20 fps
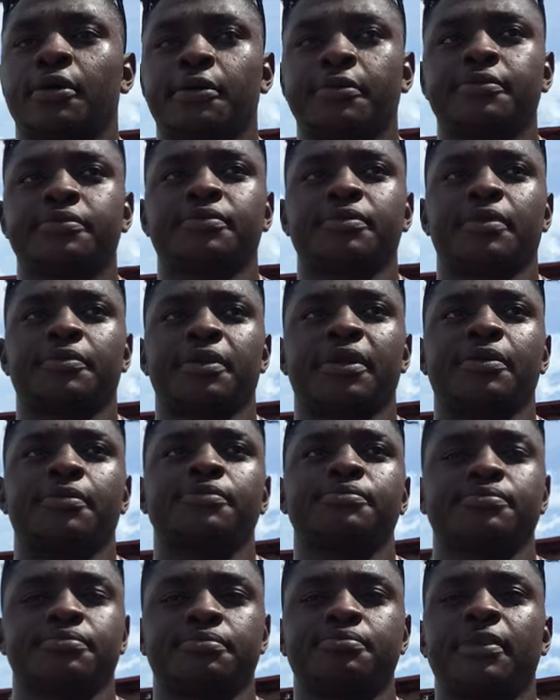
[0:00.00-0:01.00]
Um, I
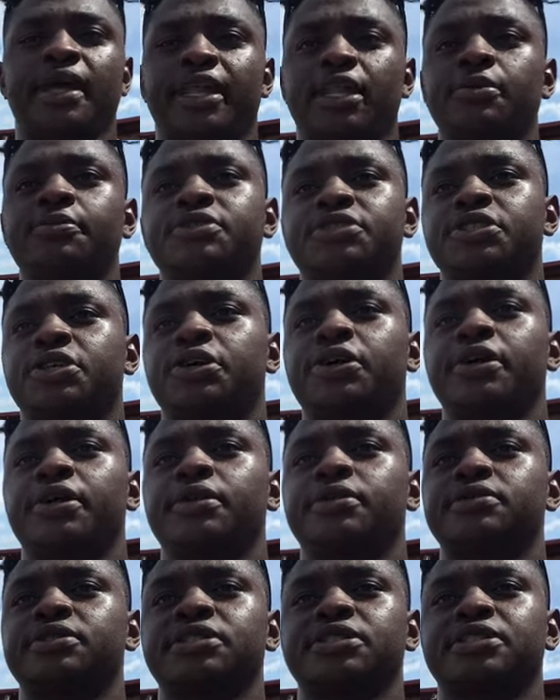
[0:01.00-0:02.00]
mean, mainly
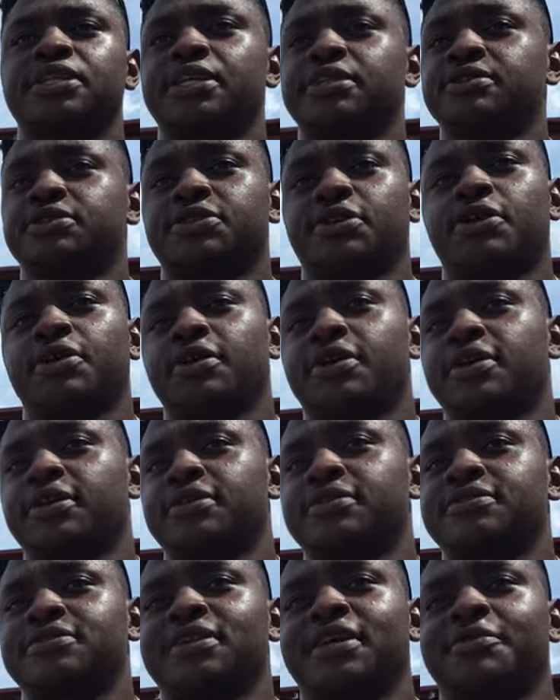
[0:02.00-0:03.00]
maturing, just getting stronger,
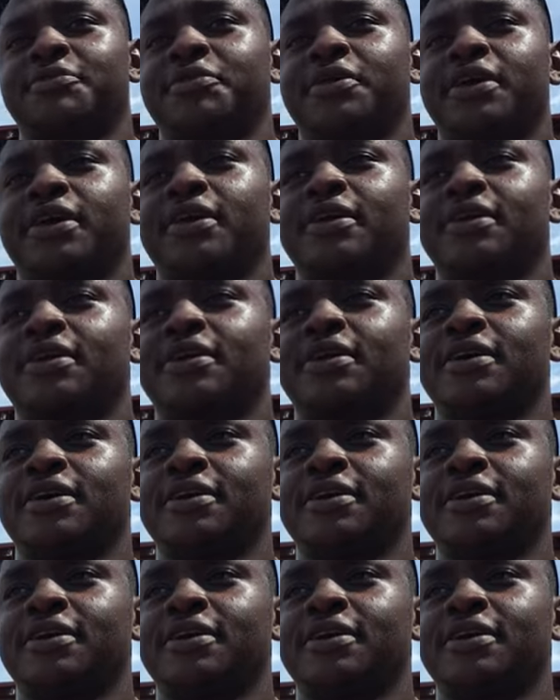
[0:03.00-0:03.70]
getting bigger.